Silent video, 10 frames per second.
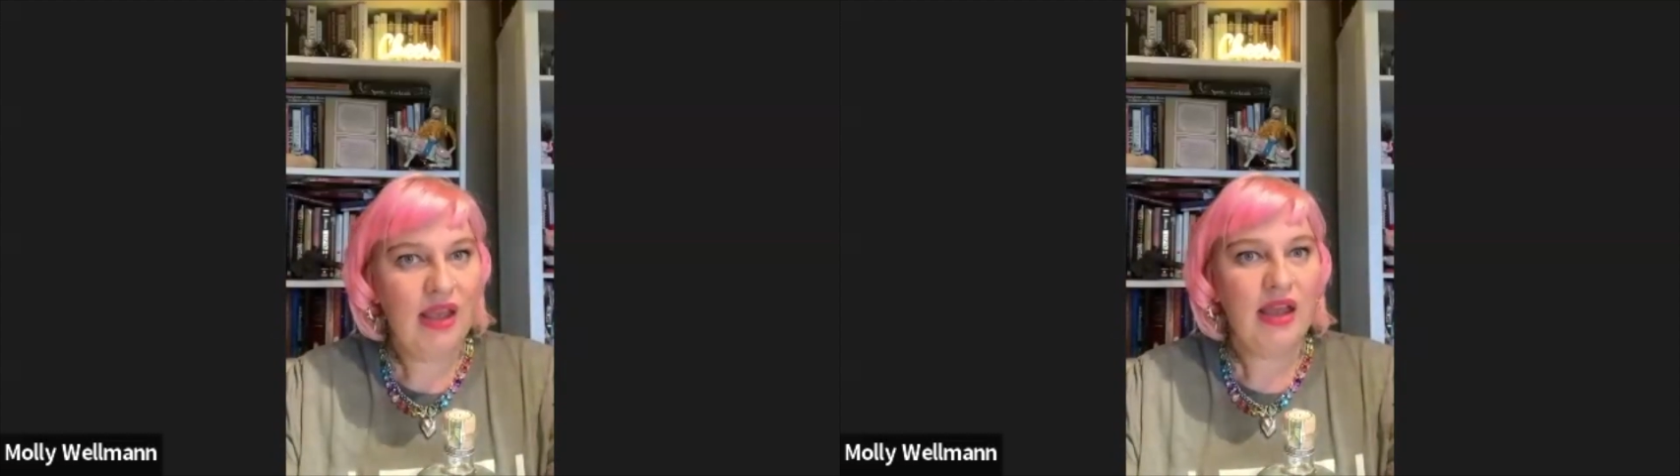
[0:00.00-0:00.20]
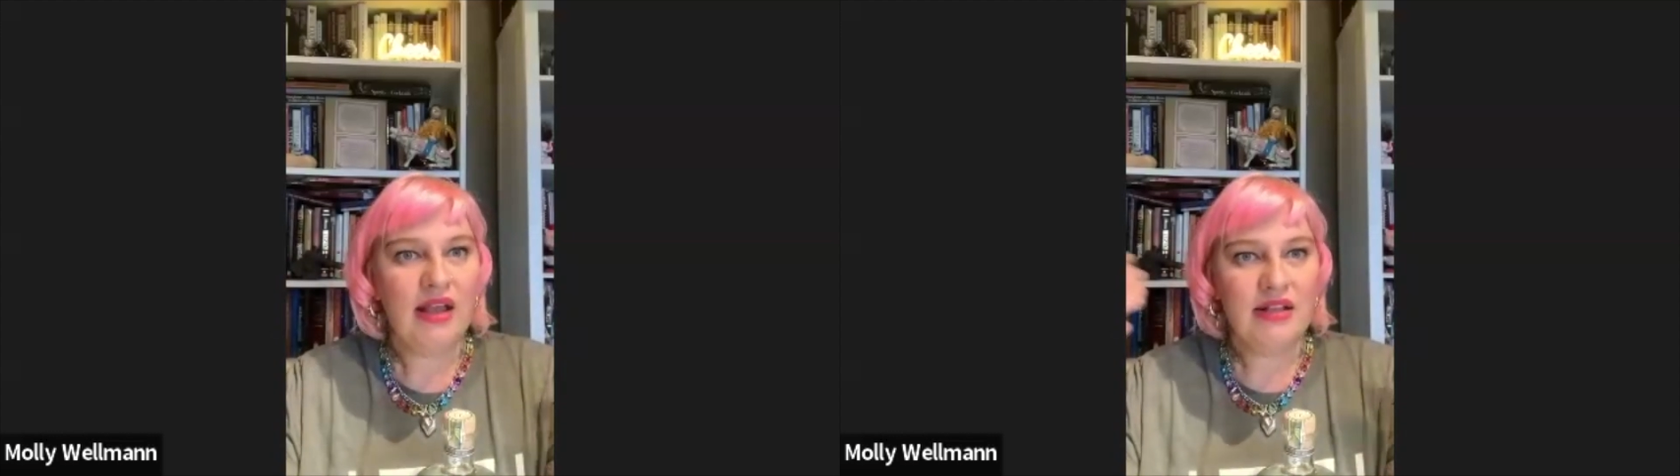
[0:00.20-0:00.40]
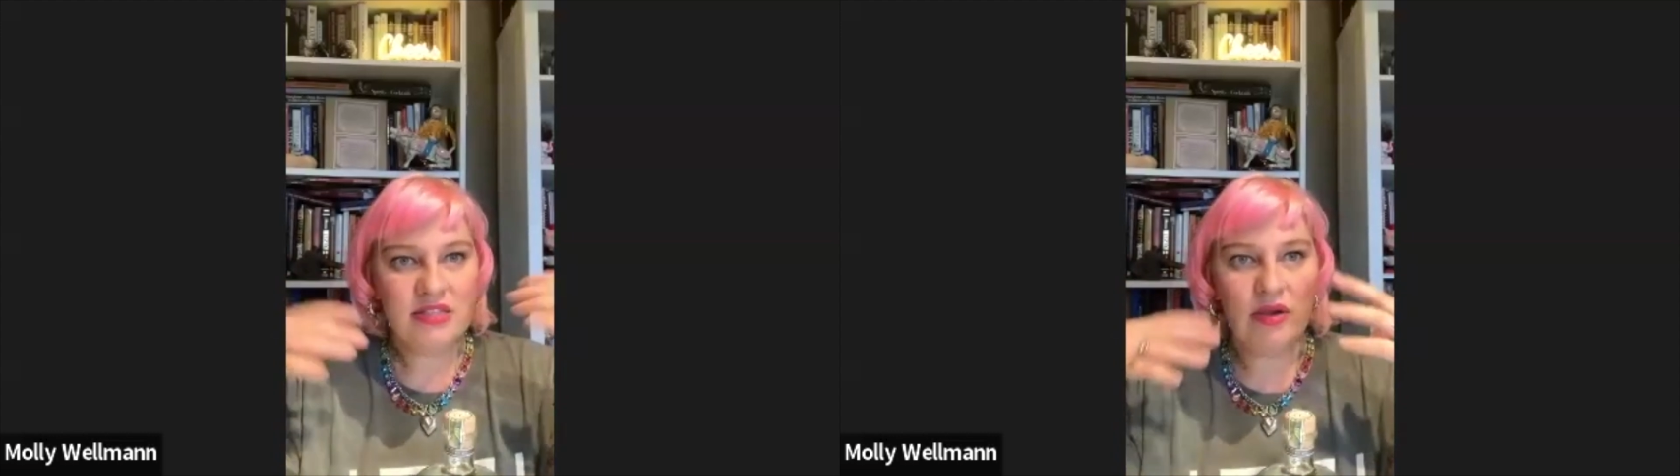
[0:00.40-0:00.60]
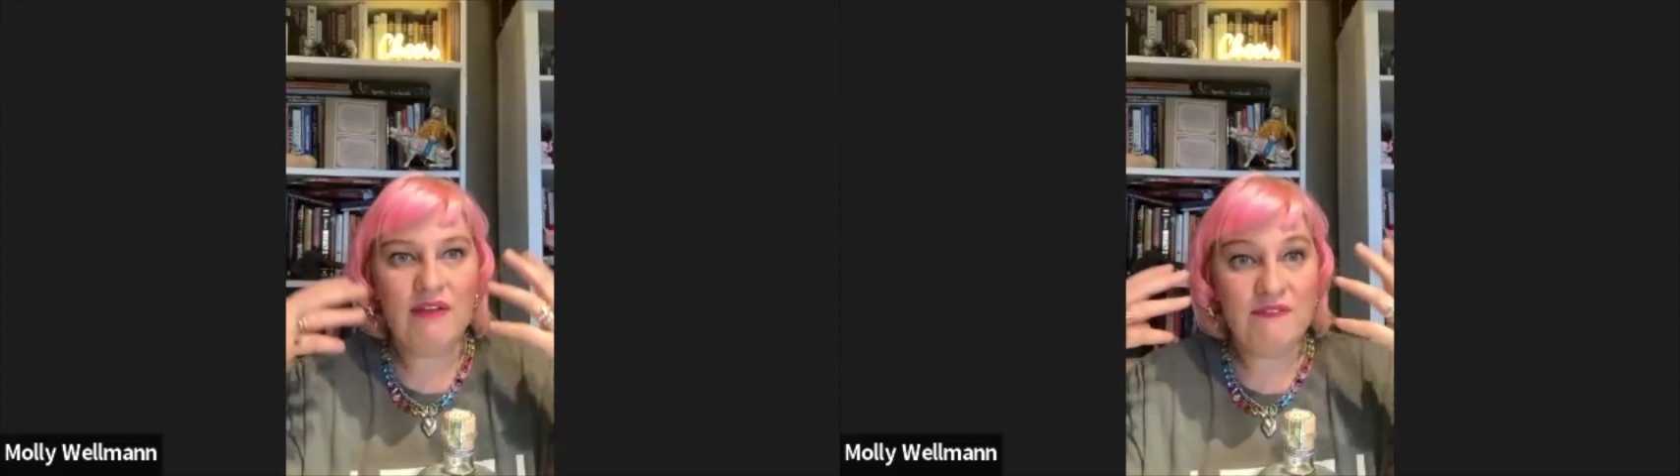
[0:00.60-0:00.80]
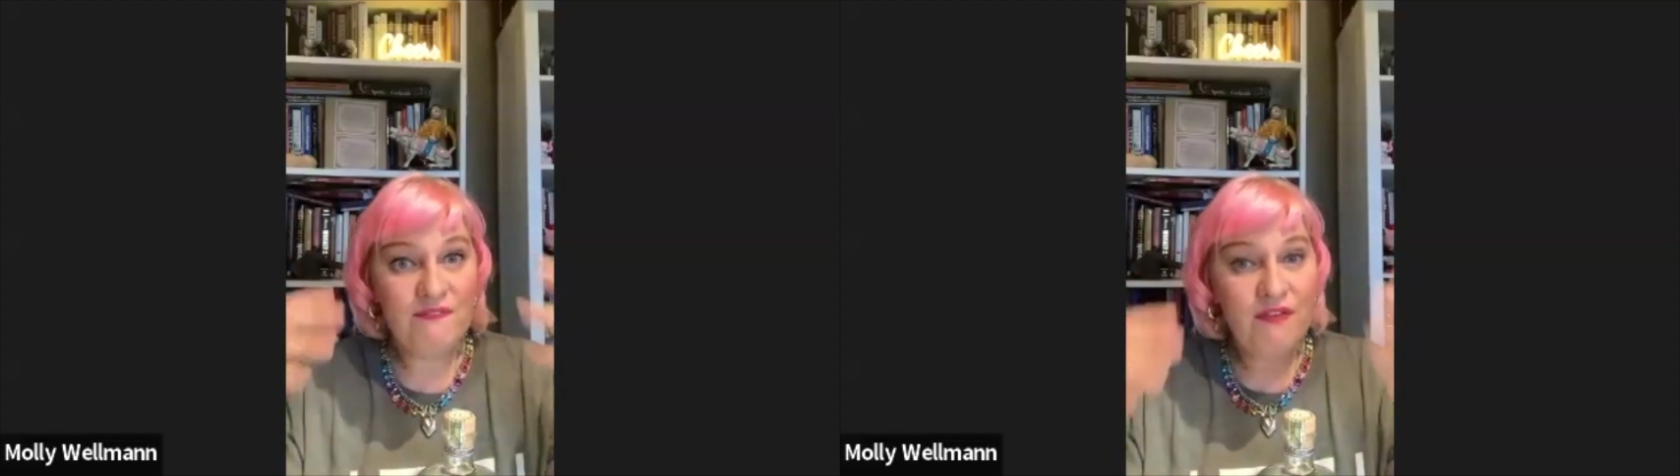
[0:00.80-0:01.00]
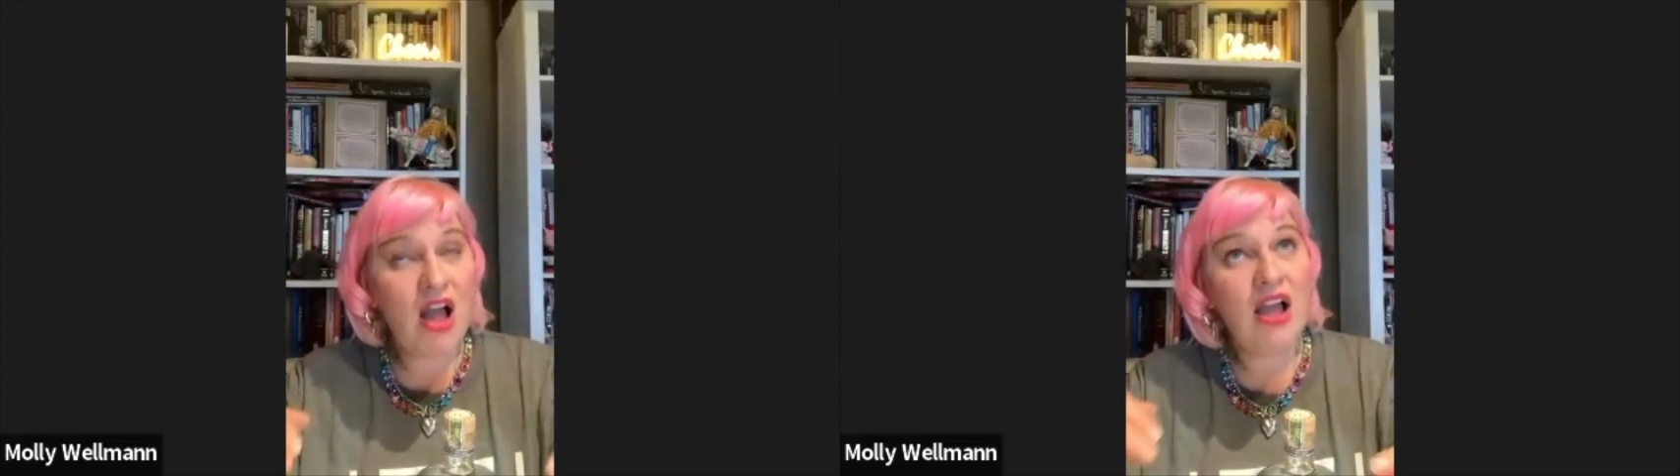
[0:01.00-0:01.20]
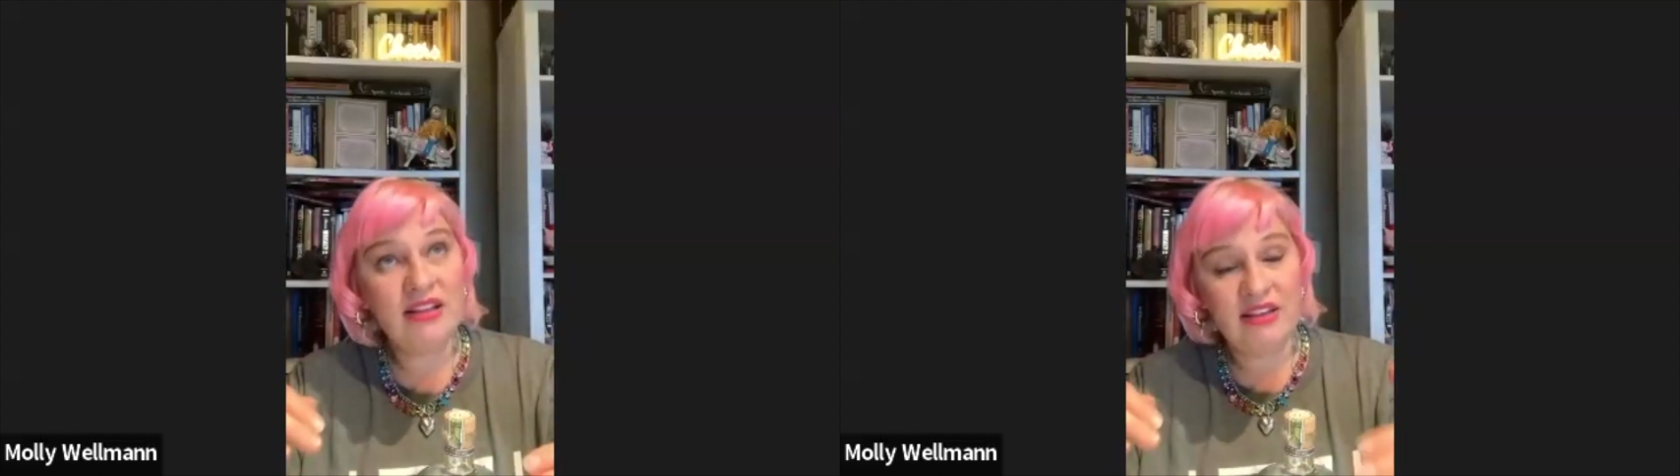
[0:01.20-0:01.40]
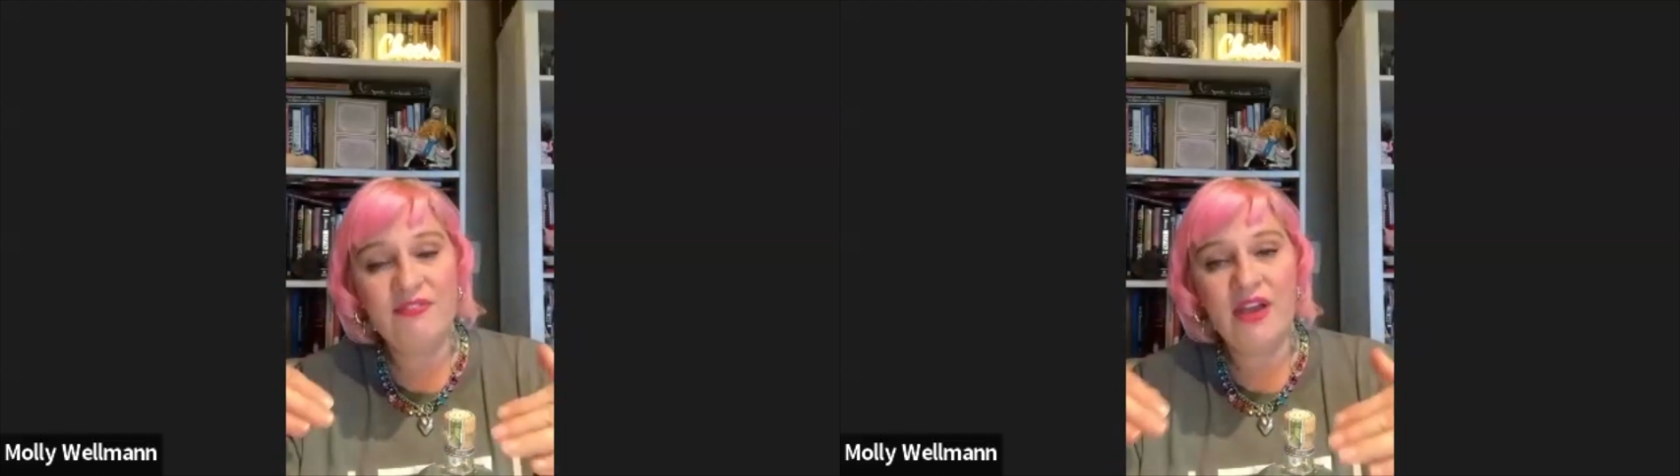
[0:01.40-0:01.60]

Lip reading: And so I finally